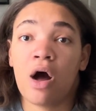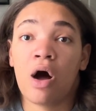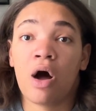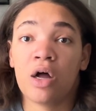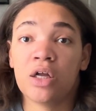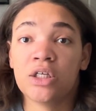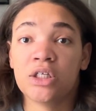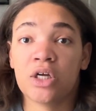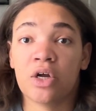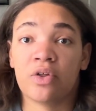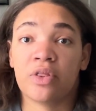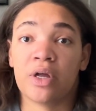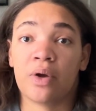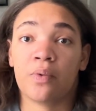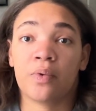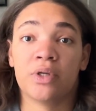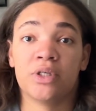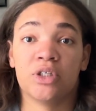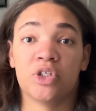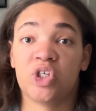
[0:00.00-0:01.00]
Also,
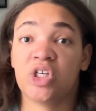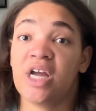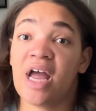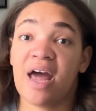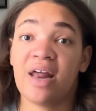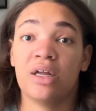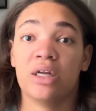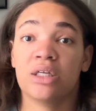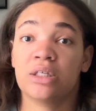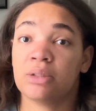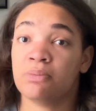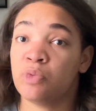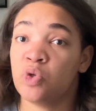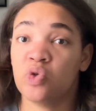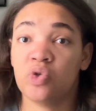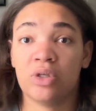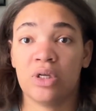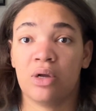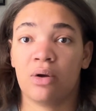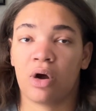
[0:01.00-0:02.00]
she had a
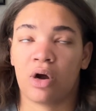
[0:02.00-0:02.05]
museum